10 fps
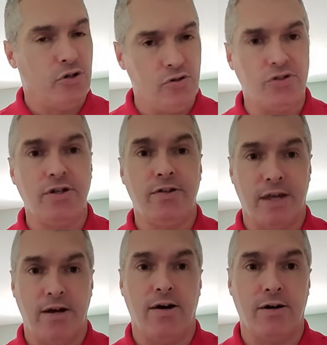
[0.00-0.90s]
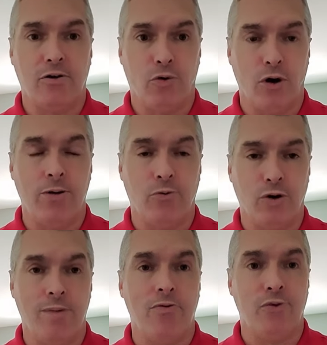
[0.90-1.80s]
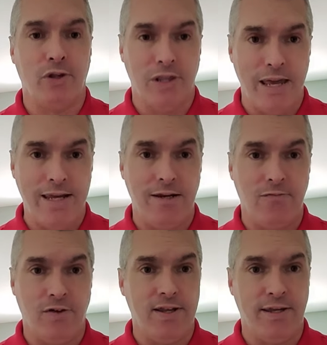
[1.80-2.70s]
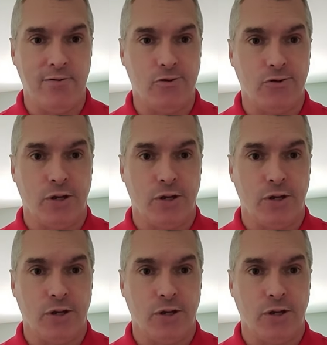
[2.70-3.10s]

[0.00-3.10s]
Usually they are quantum grammar related videos